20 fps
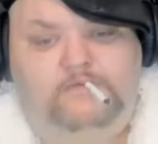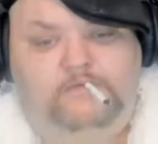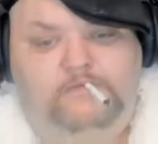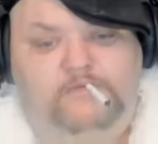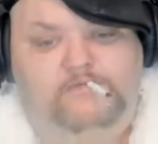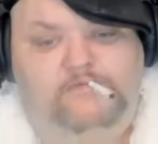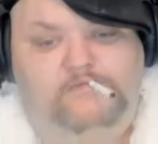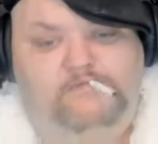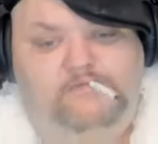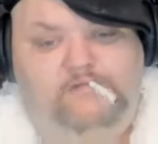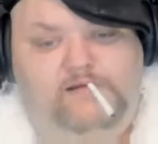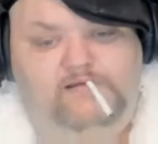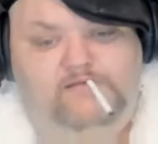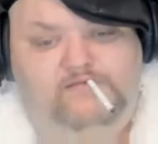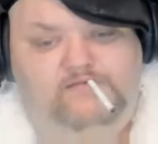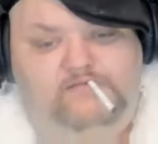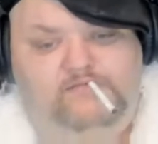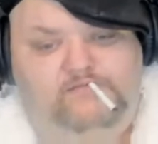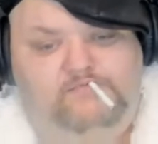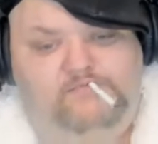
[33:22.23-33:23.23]
Let
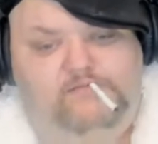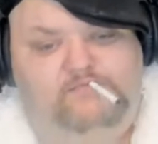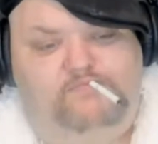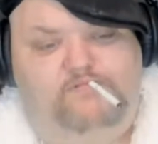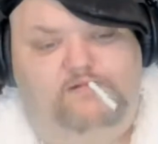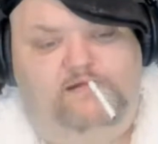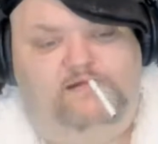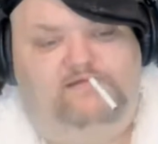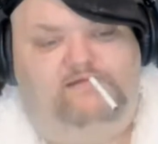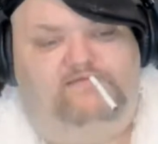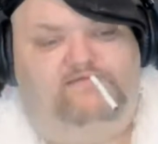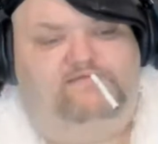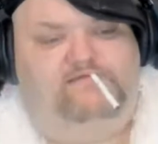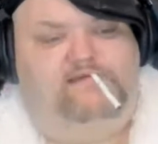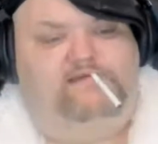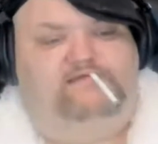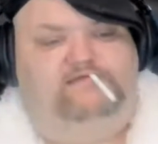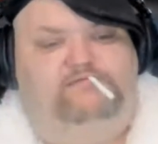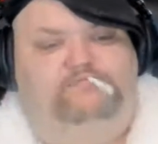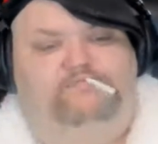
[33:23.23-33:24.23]
me bring you a
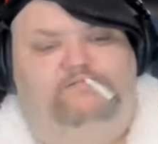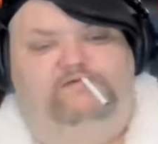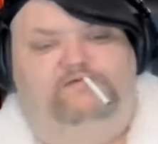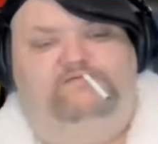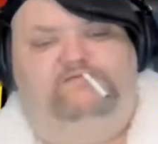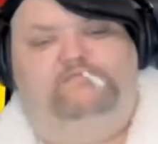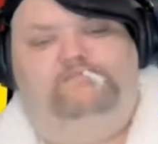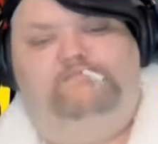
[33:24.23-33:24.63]
sexy piece of